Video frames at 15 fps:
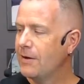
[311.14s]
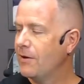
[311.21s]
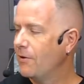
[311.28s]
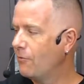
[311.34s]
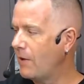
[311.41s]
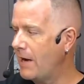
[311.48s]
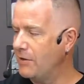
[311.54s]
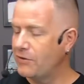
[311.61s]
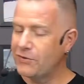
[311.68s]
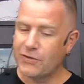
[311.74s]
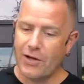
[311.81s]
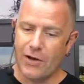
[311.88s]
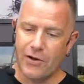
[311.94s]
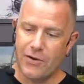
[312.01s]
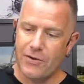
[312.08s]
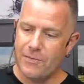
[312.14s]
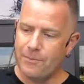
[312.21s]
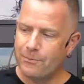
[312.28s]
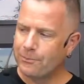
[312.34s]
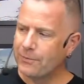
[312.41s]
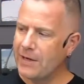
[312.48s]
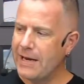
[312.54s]
Right, so
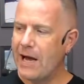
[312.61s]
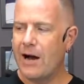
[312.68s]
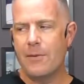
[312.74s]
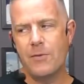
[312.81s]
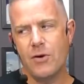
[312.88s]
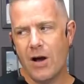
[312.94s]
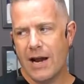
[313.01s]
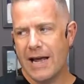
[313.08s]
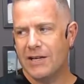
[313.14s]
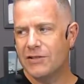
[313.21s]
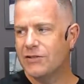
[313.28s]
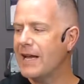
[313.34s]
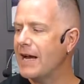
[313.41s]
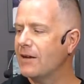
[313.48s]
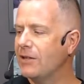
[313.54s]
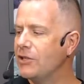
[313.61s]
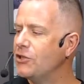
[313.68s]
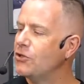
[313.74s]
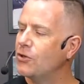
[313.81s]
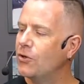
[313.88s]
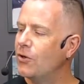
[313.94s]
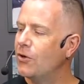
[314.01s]
now I'm not exactly
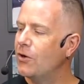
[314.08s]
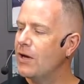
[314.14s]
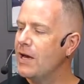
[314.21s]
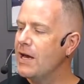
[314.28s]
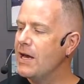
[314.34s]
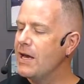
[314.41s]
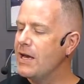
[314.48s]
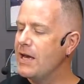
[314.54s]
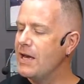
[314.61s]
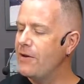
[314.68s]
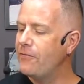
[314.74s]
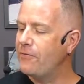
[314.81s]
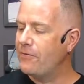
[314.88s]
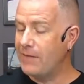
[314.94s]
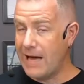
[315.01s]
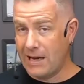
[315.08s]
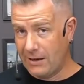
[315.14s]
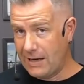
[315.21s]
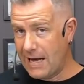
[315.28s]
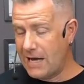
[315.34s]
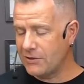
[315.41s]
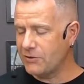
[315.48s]
sure if that
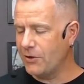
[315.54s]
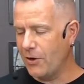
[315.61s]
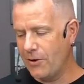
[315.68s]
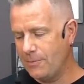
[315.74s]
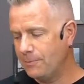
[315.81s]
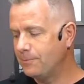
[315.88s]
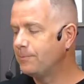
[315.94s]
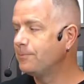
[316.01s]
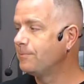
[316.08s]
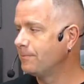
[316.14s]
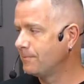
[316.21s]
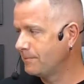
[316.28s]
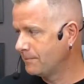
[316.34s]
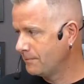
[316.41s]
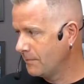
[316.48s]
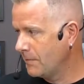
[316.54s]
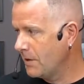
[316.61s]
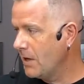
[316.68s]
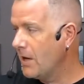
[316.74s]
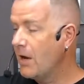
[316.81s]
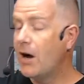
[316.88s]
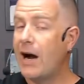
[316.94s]
last note,
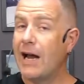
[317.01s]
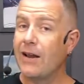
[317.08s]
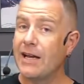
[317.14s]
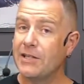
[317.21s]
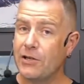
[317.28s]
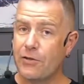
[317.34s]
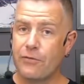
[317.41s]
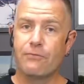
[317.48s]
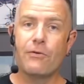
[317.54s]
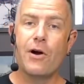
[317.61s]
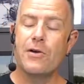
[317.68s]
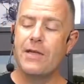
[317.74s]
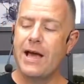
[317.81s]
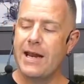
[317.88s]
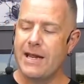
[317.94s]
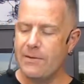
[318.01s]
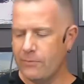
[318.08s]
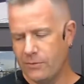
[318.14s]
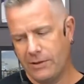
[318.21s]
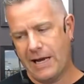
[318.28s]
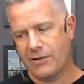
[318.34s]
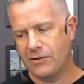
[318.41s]
I like to throw that in,
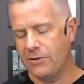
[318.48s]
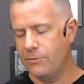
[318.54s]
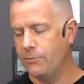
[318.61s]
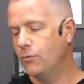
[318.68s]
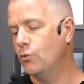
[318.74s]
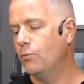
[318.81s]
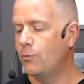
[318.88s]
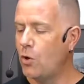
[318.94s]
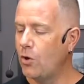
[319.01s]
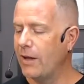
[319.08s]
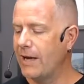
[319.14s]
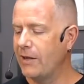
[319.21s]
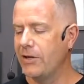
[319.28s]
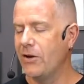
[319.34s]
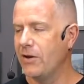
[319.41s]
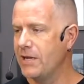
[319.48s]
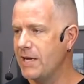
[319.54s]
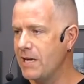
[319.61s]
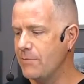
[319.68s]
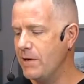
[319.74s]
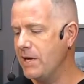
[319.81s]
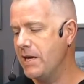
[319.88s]
actually more likely on a
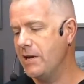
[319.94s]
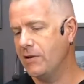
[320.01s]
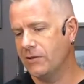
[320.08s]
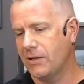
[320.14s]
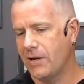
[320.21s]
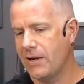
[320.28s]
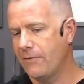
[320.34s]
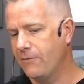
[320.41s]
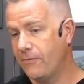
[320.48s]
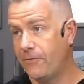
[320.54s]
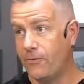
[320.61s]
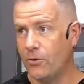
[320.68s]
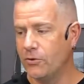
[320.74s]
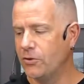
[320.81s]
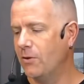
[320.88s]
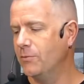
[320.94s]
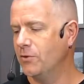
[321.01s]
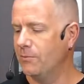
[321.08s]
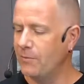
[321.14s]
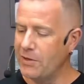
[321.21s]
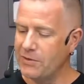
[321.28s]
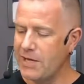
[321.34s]
gig be here because I don't have 4 toms
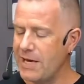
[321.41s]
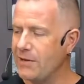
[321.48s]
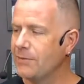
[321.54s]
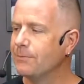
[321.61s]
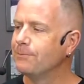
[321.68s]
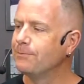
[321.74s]
on most gigs.